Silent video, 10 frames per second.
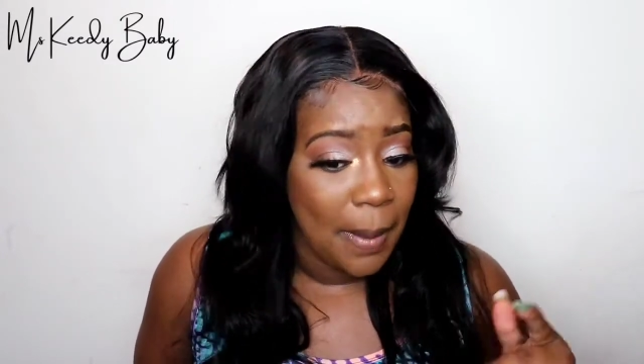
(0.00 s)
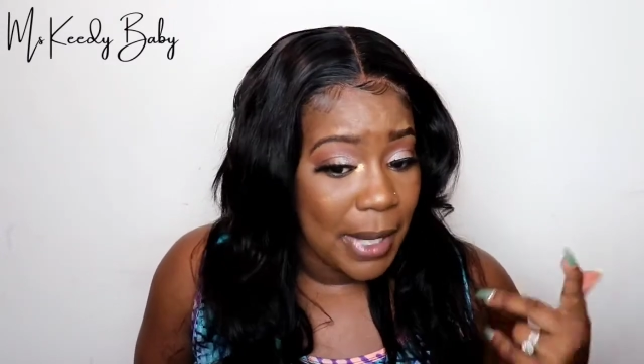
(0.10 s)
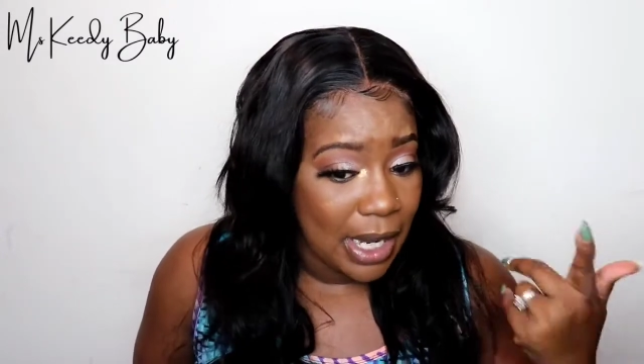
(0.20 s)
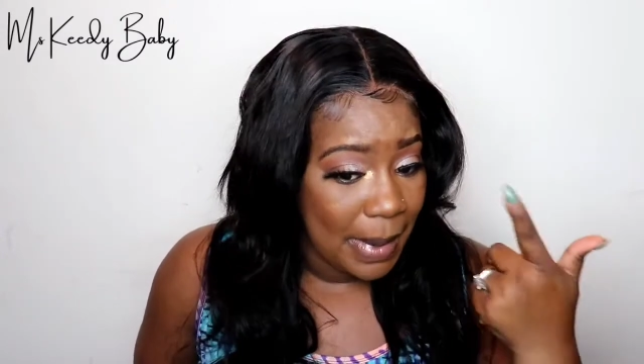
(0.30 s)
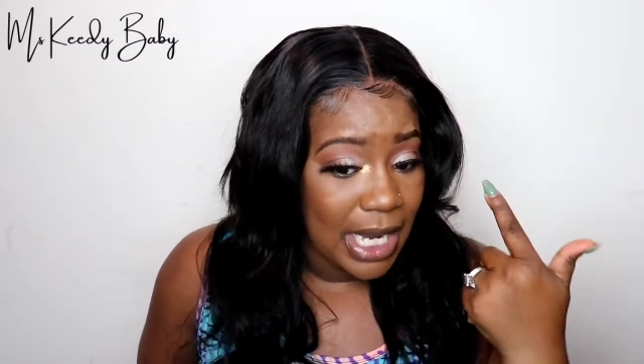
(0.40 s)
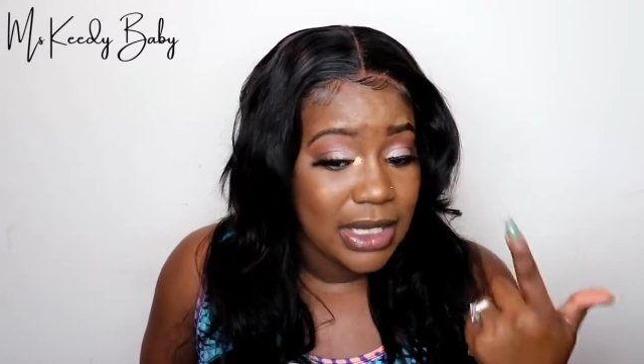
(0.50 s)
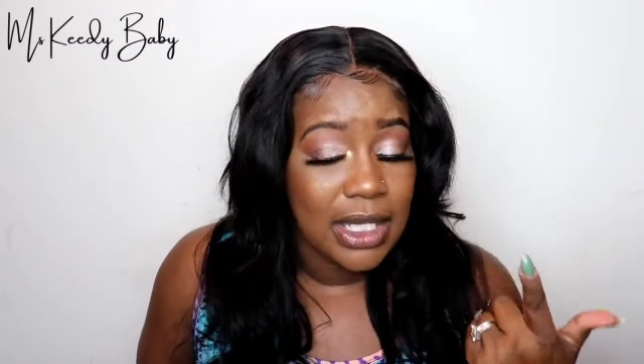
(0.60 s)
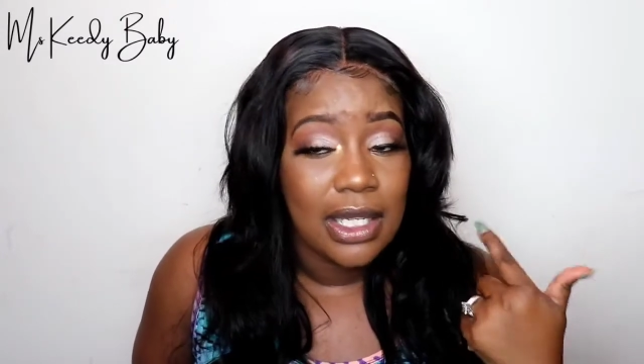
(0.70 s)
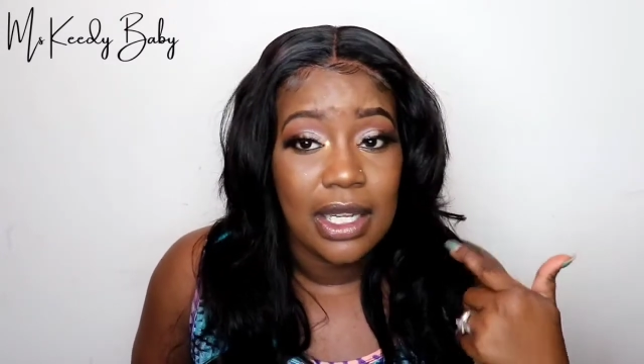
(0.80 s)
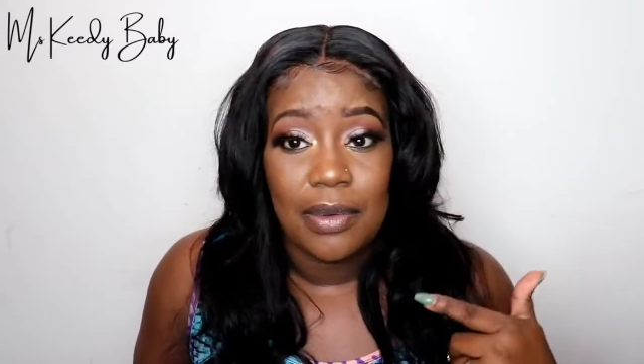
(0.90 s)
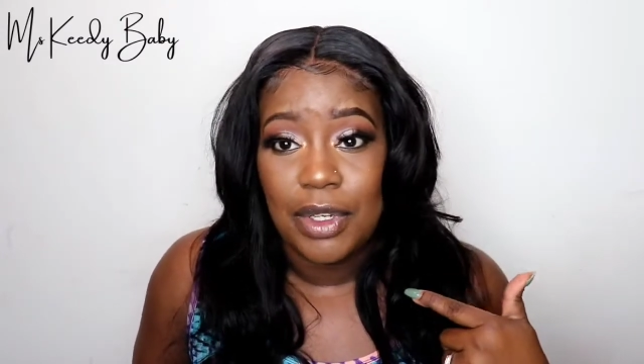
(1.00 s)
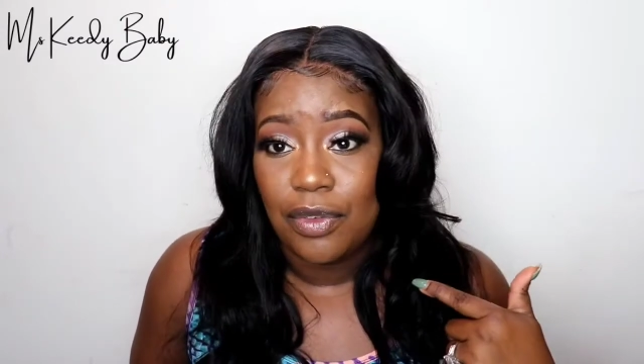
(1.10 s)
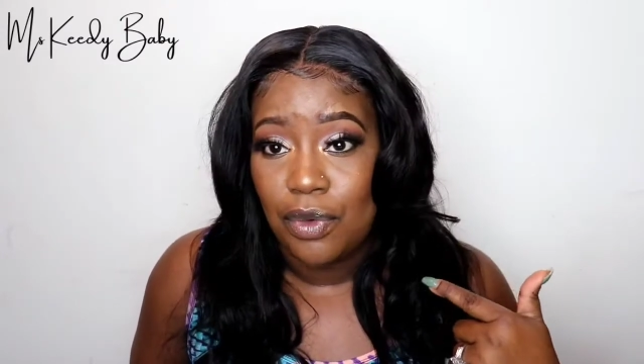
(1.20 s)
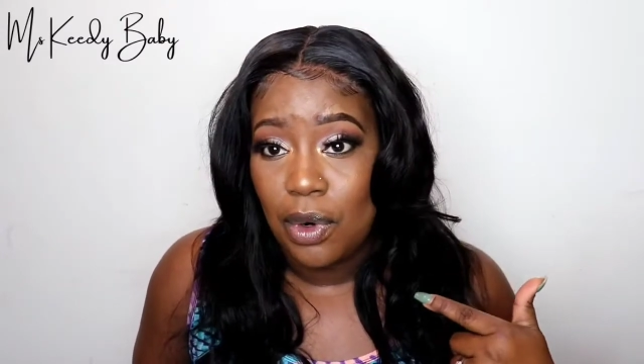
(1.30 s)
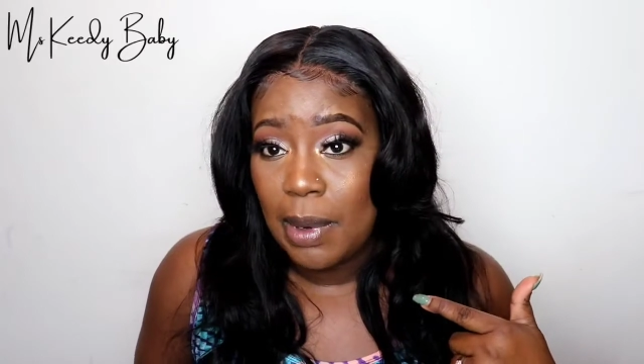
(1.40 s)
but I'm actually loving the
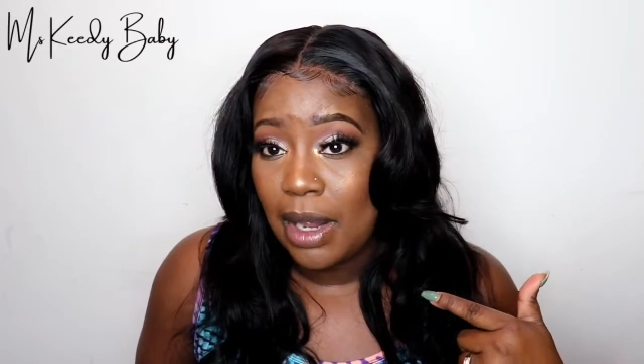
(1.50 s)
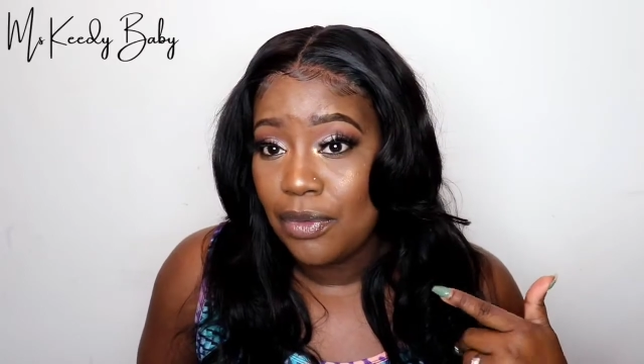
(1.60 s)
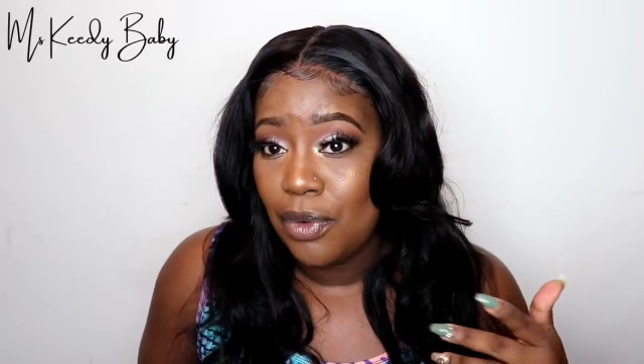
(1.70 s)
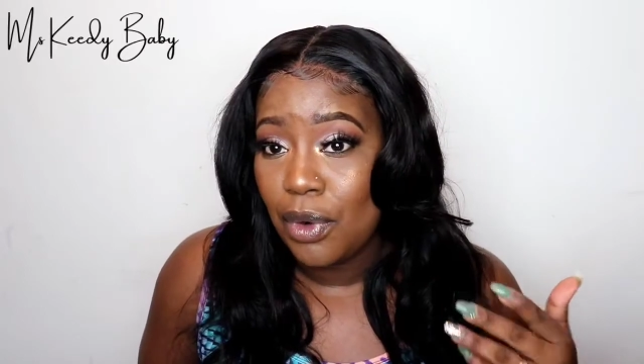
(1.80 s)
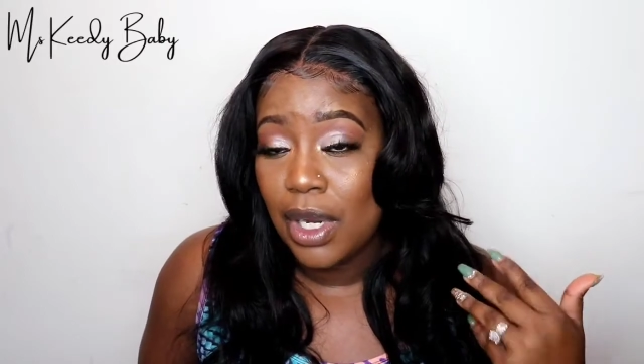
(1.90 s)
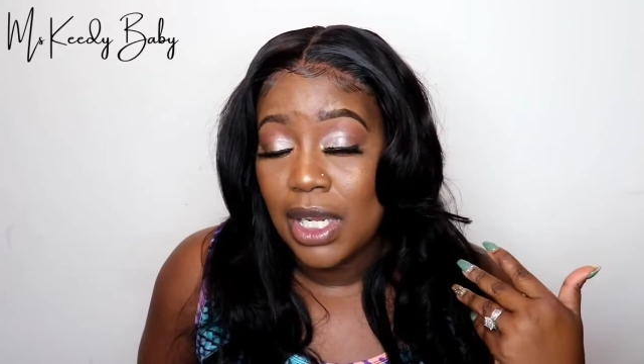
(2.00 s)
4x4.